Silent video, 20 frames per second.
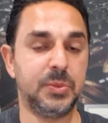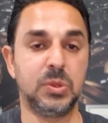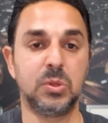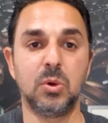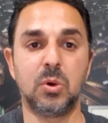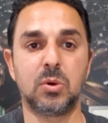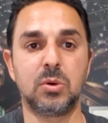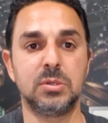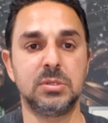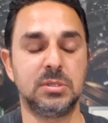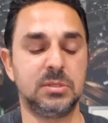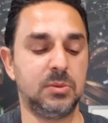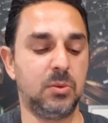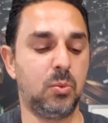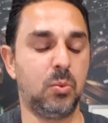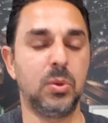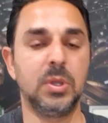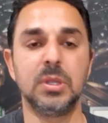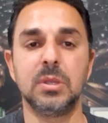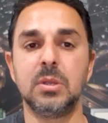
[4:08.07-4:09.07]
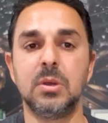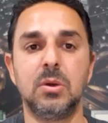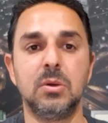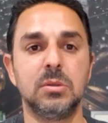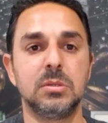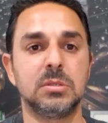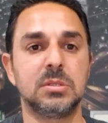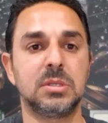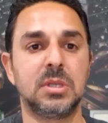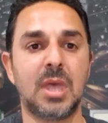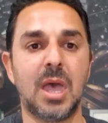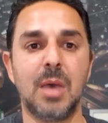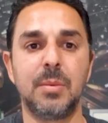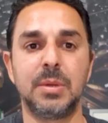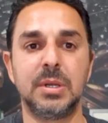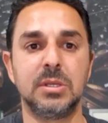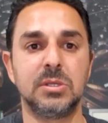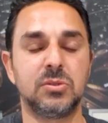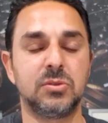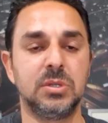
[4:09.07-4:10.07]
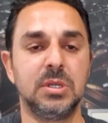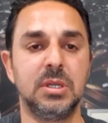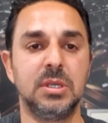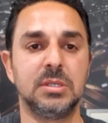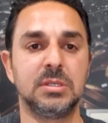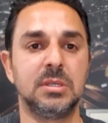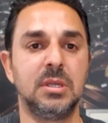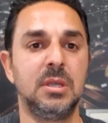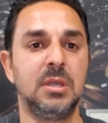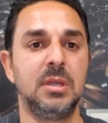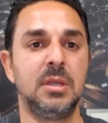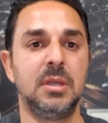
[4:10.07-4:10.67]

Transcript: doors, windows, cabinetries,